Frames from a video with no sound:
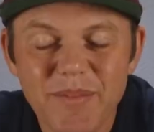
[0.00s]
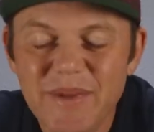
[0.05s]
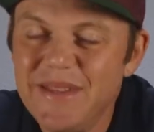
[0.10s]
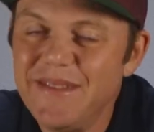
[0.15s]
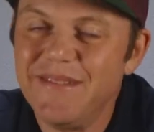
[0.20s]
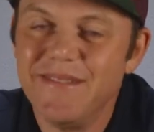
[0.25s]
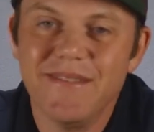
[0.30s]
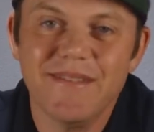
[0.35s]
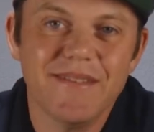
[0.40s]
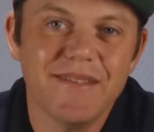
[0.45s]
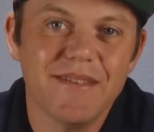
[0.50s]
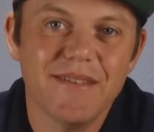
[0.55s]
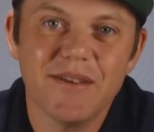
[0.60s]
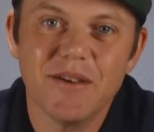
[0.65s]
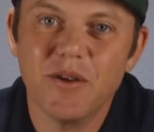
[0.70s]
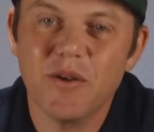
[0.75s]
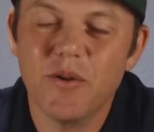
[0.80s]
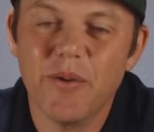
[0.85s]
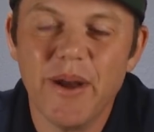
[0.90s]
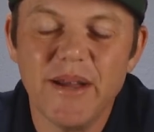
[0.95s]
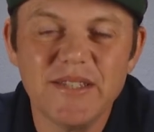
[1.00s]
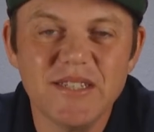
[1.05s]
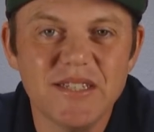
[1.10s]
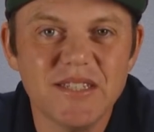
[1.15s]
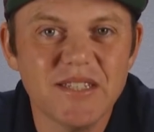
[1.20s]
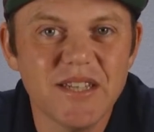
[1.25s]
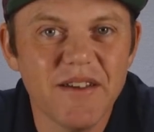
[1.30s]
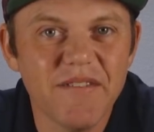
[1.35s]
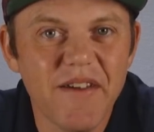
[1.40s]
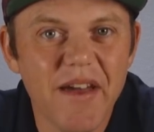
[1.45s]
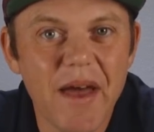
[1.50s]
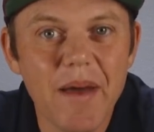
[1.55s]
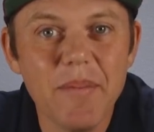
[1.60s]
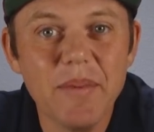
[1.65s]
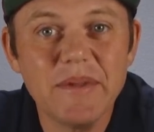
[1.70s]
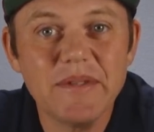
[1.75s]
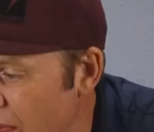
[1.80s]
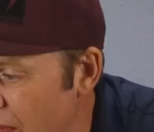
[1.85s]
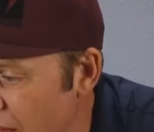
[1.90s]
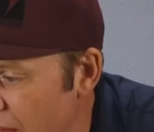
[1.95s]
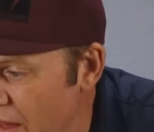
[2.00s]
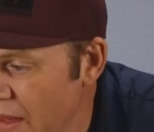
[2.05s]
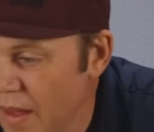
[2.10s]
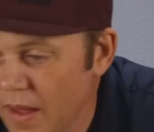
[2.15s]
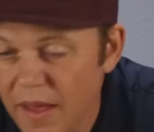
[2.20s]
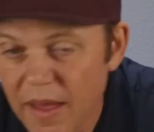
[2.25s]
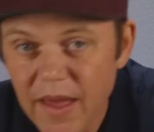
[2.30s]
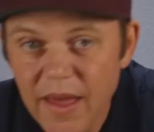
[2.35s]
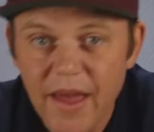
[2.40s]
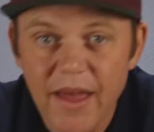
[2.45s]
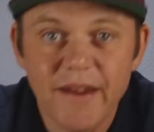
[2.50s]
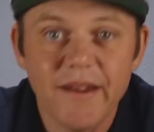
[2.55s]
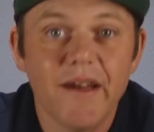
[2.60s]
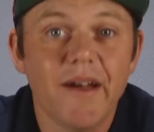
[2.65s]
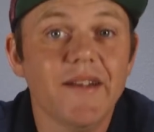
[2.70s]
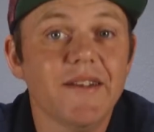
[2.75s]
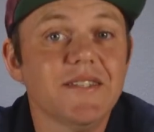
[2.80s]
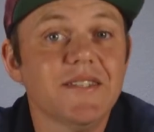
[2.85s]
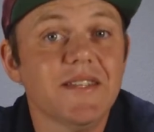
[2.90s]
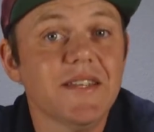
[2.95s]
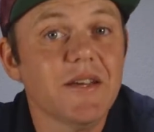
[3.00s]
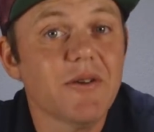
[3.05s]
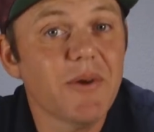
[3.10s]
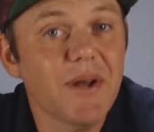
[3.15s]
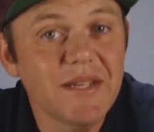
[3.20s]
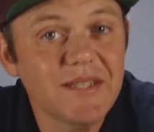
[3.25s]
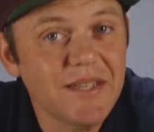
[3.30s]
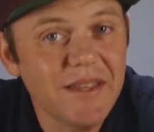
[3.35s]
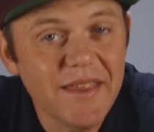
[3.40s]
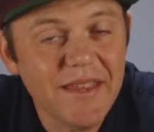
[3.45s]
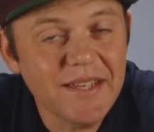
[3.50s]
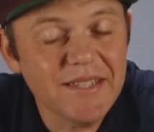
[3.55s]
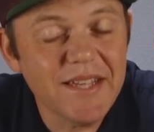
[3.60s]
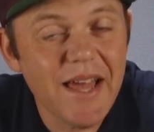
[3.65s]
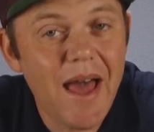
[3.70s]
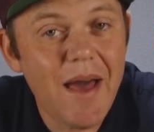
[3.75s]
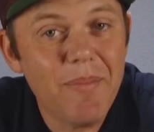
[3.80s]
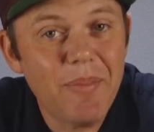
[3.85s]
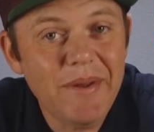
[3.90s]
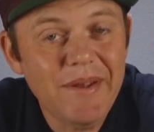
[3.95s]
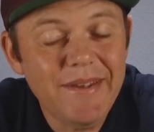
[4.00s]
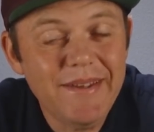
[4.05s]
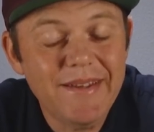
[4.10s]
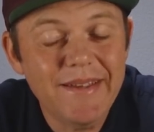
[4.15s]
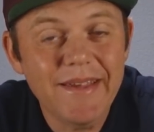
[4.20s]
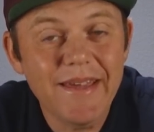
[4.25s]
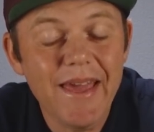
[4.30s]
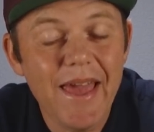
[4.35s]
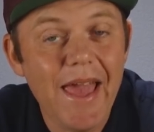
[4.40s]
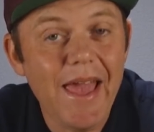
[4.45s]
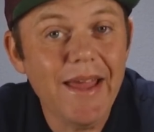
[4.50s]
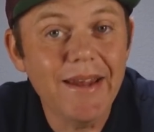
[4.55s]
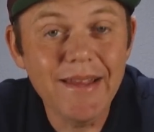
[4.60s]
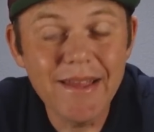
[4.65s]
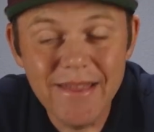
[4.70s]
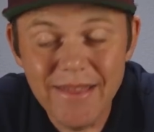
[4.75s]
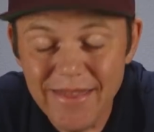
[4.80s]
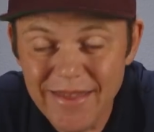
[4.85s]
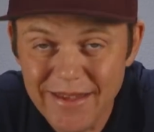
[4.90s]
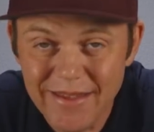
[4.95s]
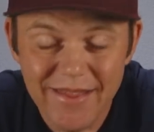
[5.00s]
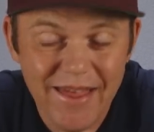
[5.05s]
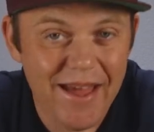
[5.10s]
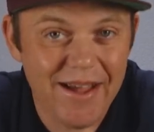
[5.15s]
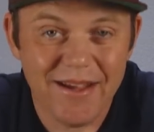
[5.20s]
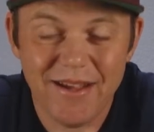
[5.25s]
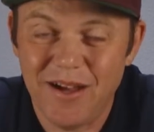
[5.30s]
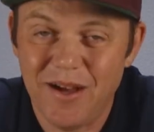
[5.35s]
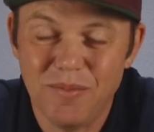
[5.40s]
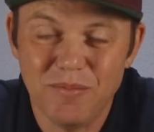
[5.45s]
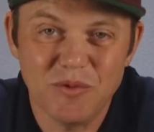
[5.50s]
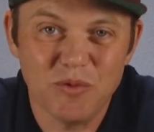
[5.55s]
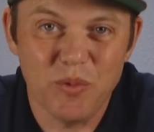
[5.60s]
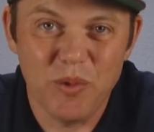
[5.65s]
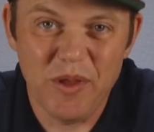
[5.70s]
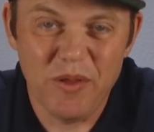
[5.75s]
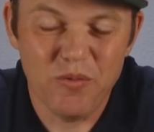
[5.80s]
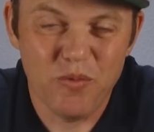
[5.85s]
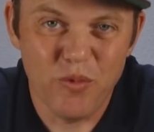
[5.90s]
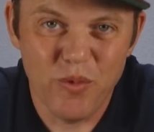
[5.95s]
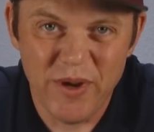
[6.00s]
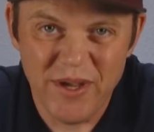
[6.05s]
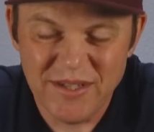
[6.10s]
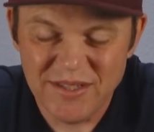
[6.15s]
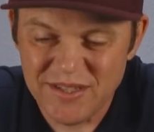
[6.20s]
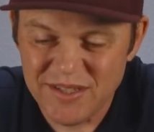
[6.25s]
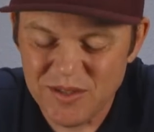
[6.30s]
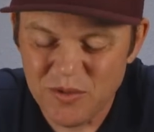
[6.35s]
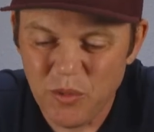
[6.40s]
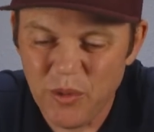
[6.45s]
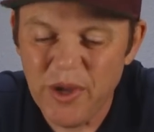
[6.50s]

but crazy stuff happens. And honestly, crazy things happen to anything that comes with risks.